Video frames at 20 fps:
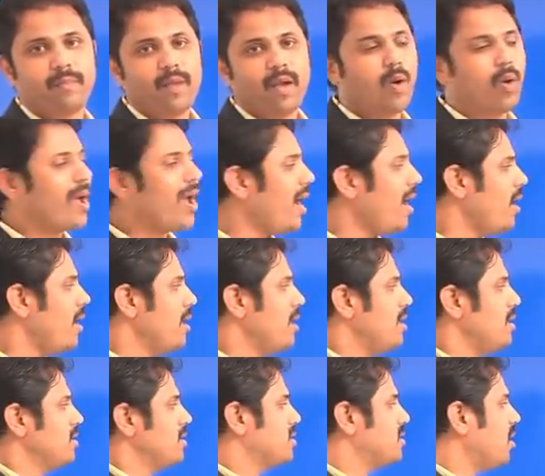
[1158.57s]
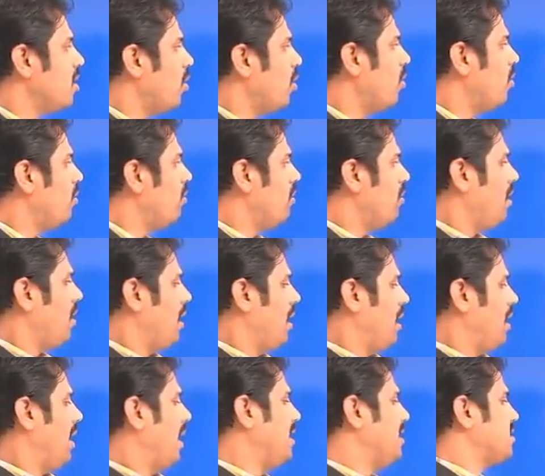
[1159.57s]
Okay. So
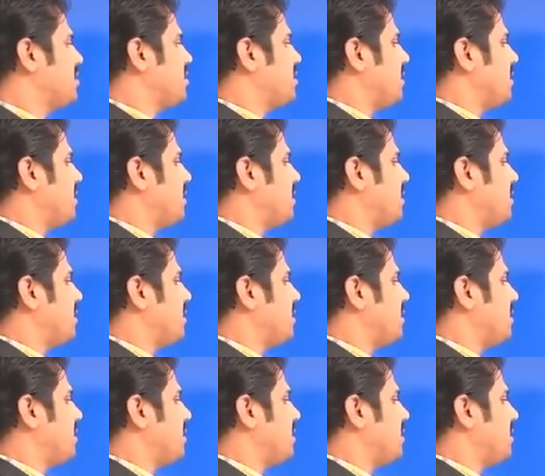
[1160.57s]
let us